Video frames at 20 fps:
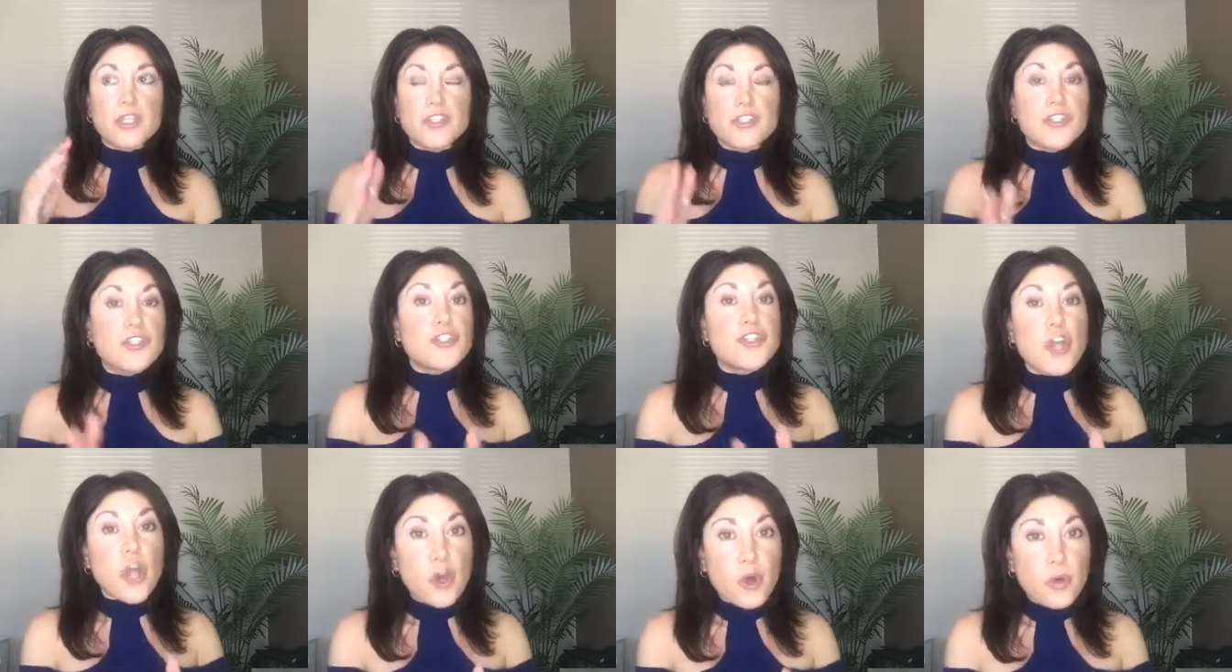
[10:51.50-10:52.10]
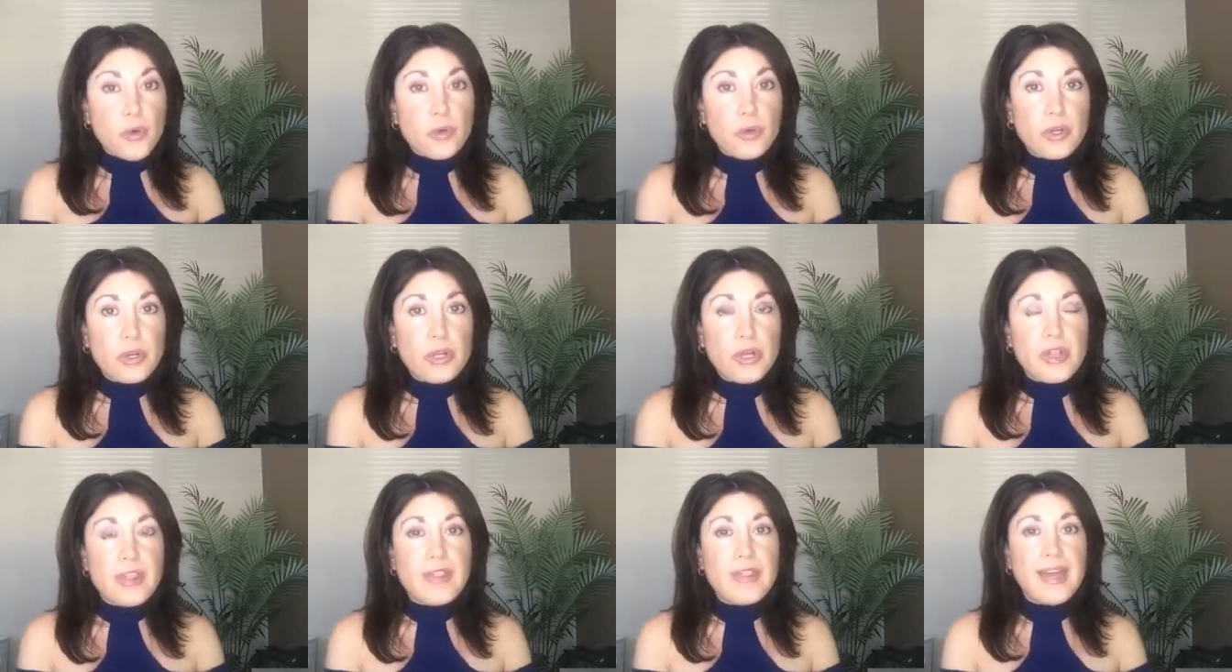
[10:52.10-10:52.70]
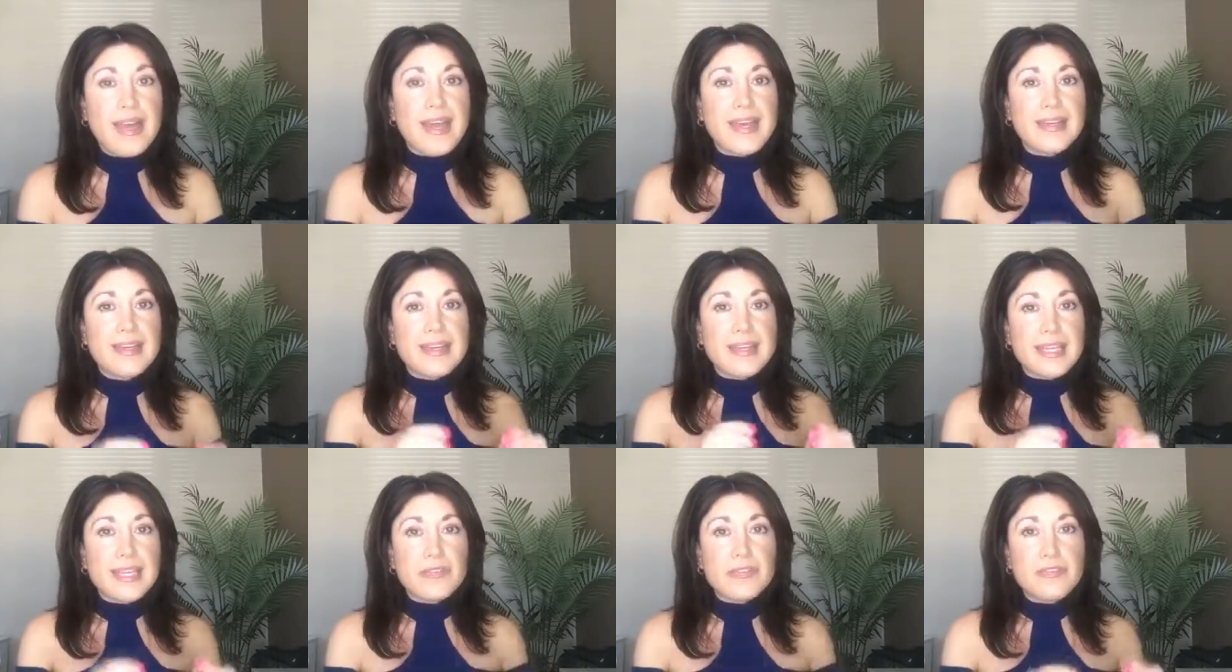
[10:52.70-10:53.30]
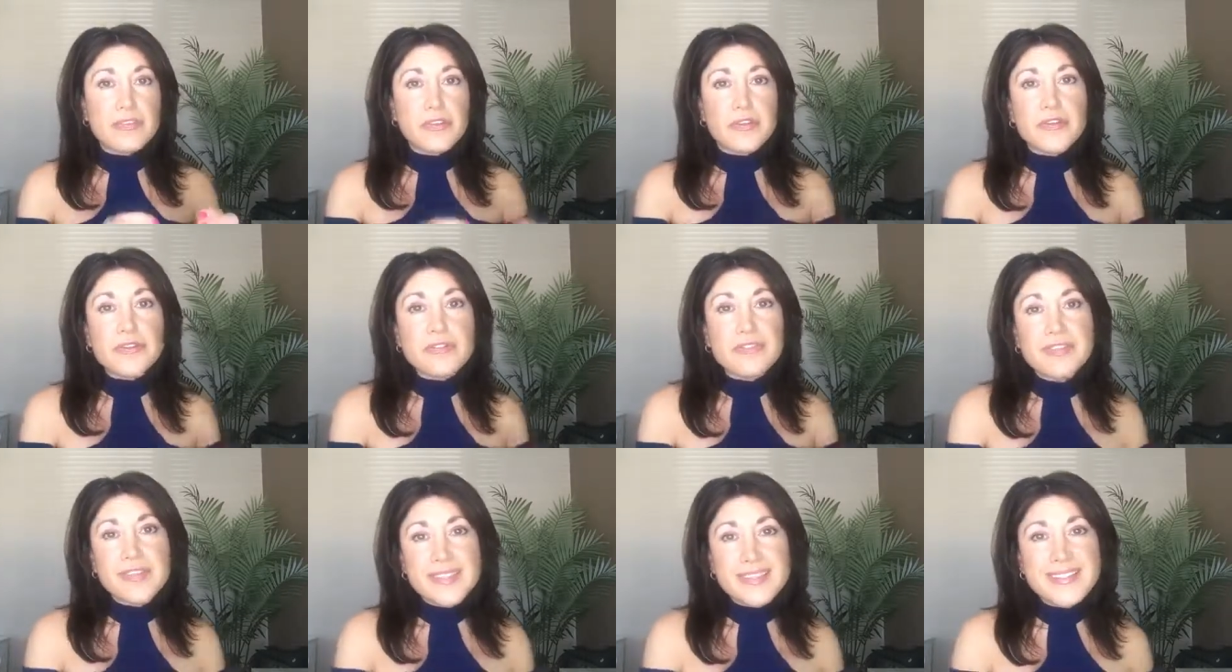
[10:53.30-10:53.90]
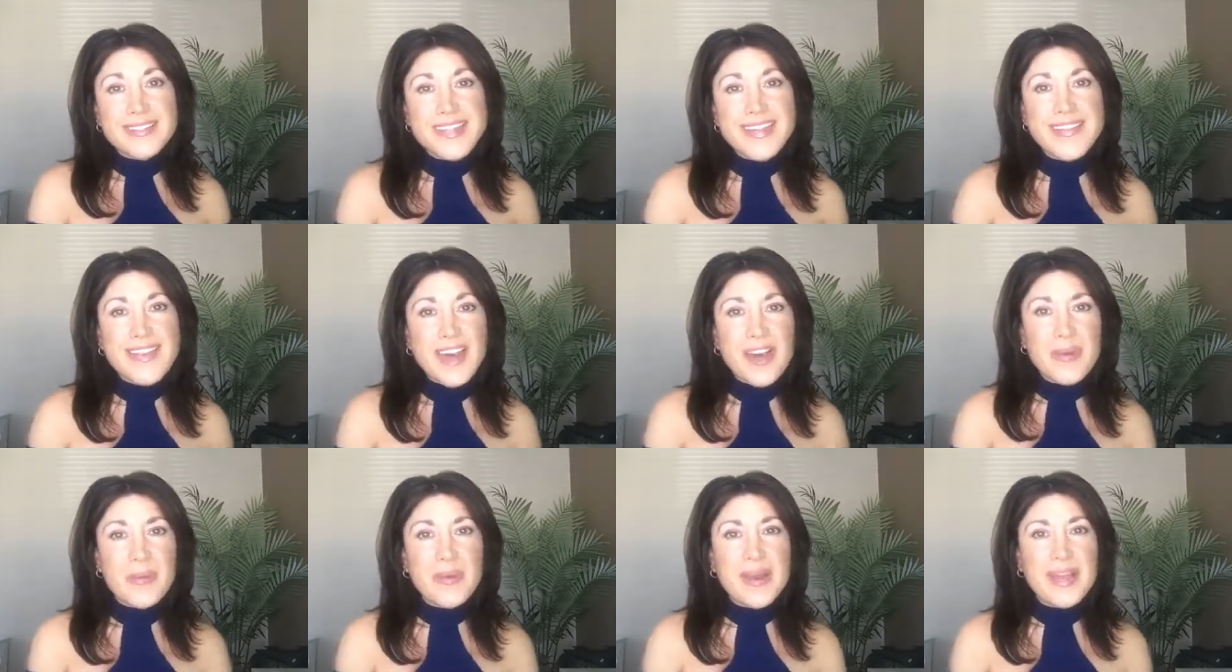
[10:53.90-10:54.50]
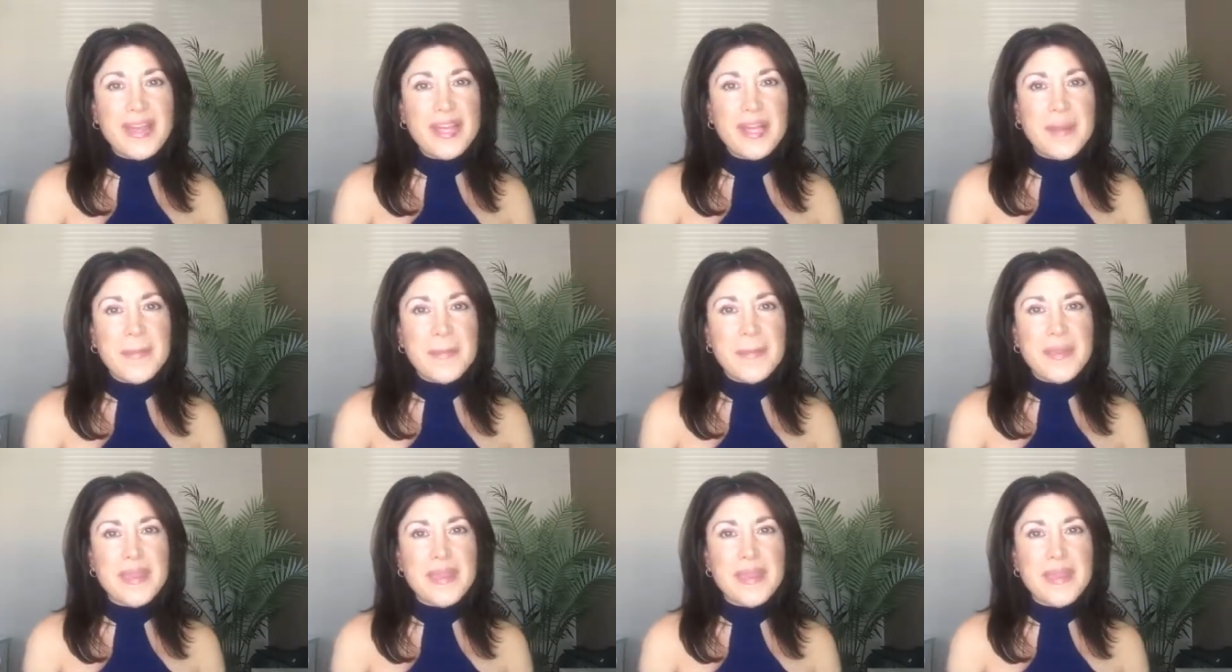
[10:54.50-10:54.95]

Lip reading: know that if you're feeling that way,